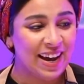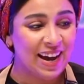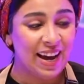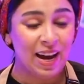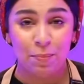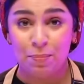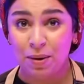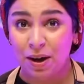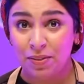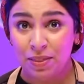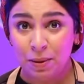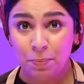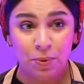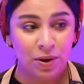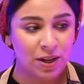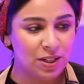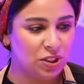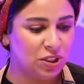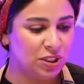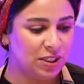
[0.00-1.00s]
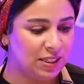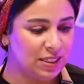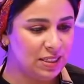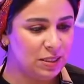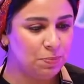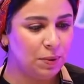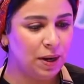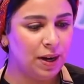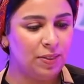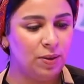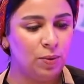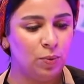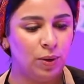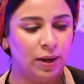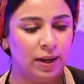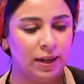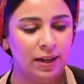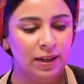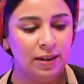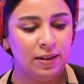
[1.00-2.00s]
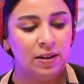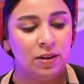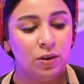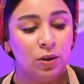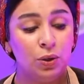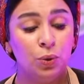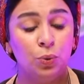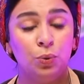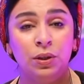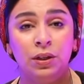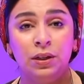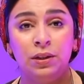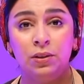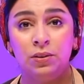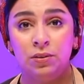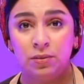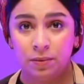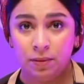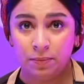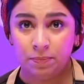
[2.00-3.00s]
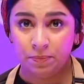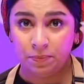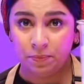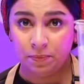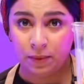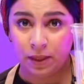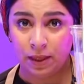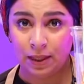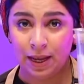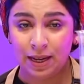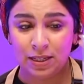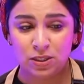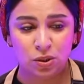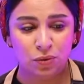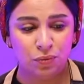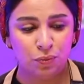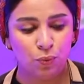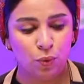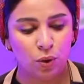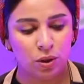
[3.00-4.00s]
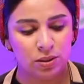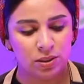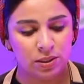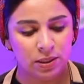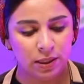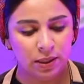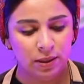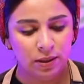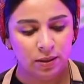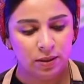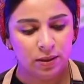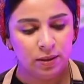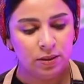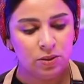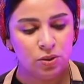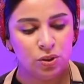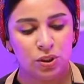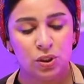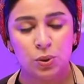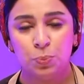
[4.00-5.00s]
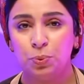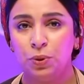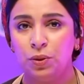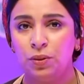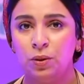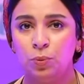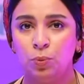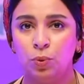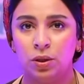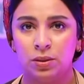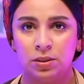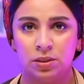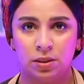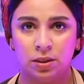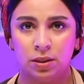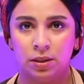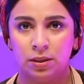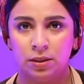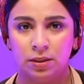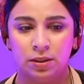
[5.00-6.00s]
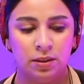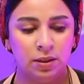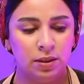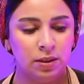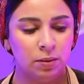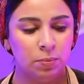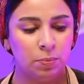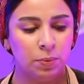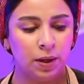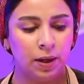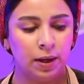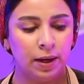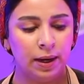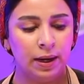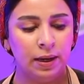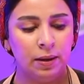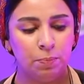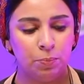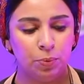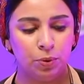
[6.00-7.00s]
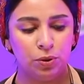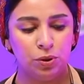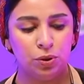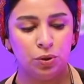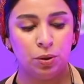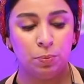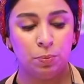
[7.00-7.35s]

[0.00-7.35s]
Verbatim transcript: About the brushes, by the way, you need glass of water, just put the water nearby, put your